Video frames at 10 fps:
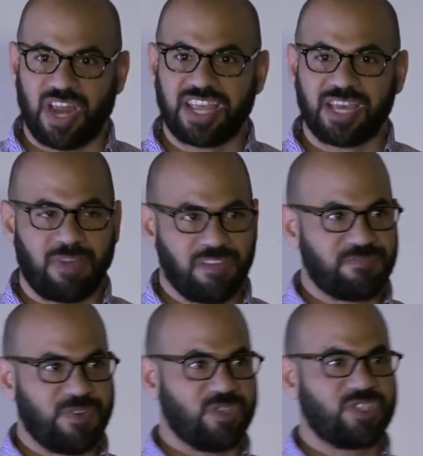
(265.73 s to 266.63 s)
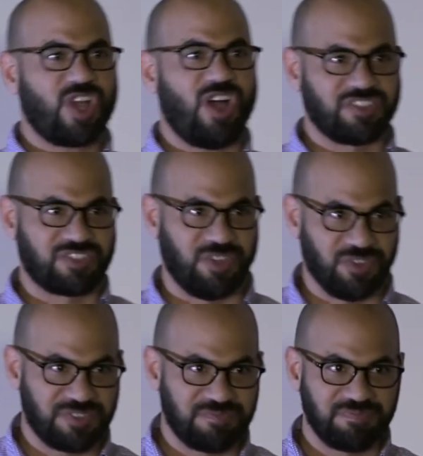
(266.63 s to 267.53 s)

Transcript: and I get my first consult.